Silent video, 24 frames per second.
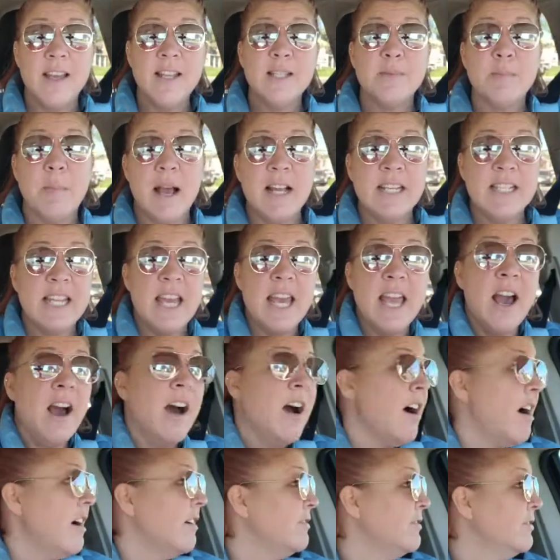is my day
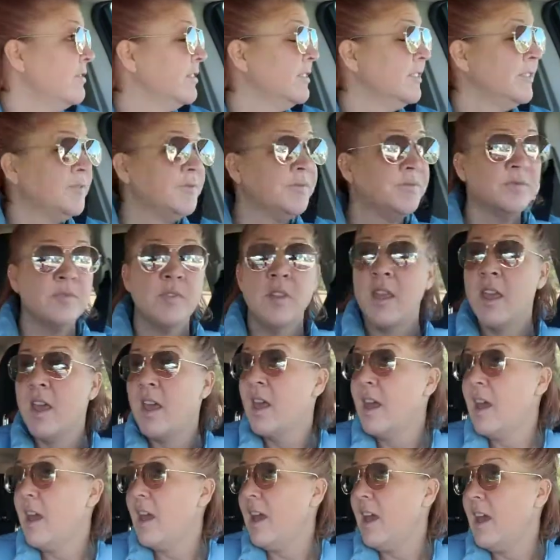off.
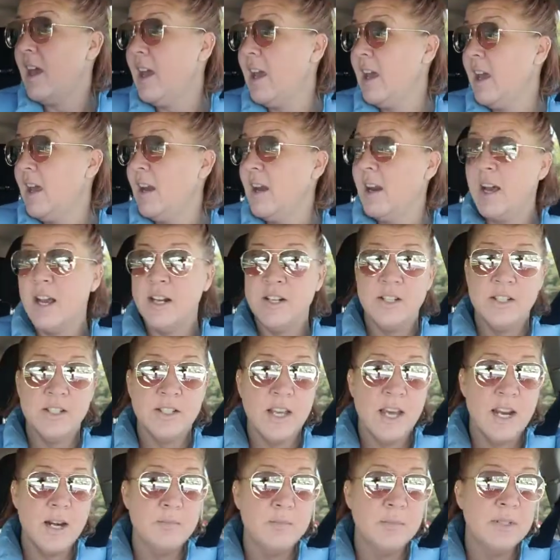And I
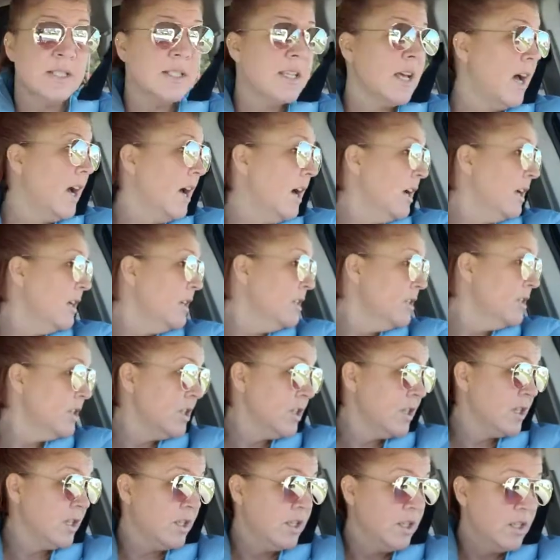just got a
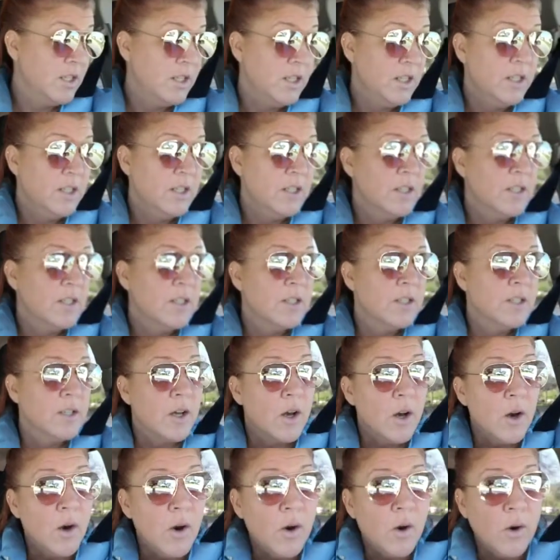massage.
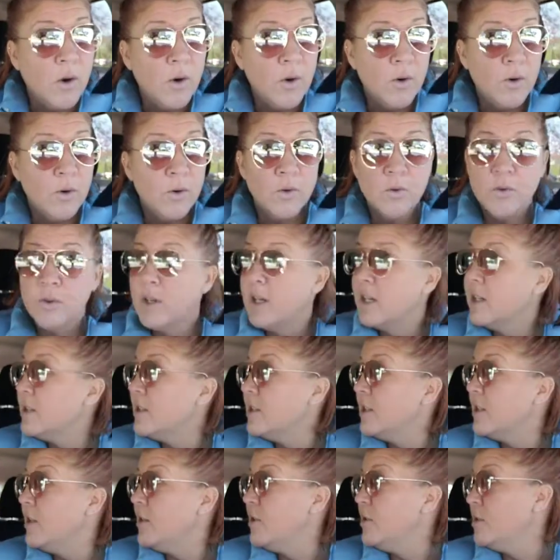So
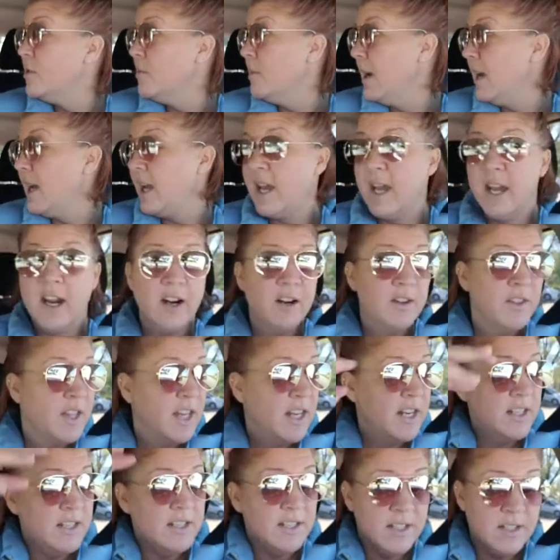excuse my hair
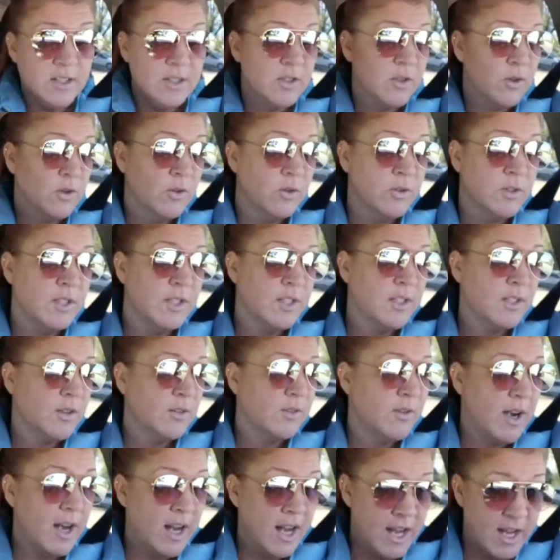that is in total
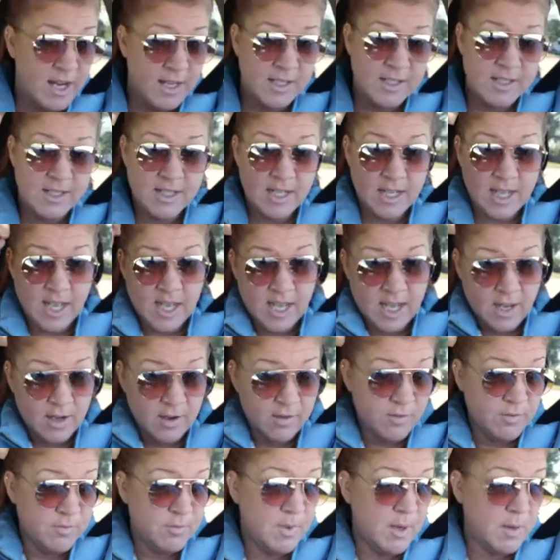disarray and sticking
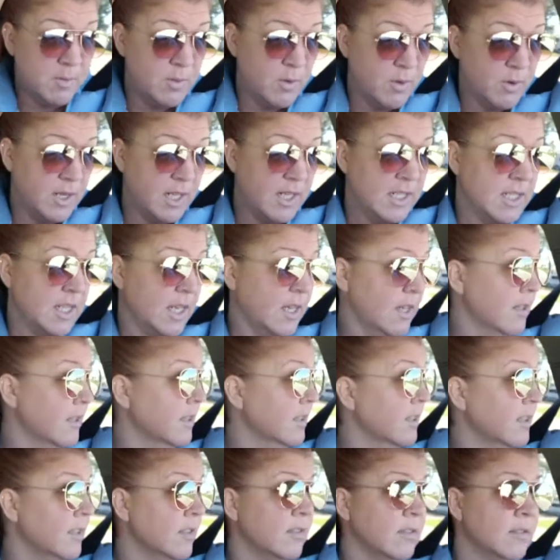out of my
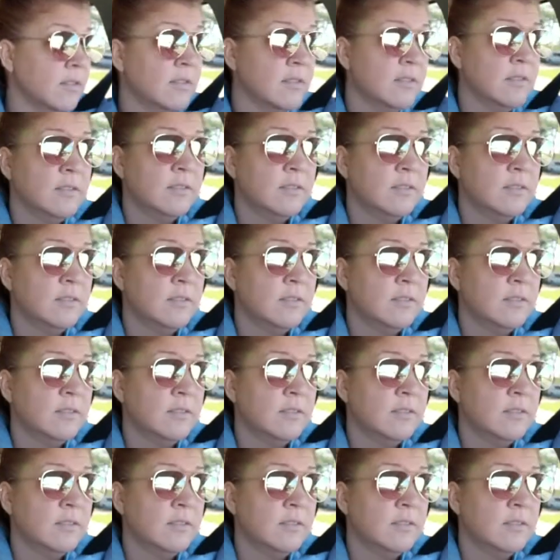ponytail and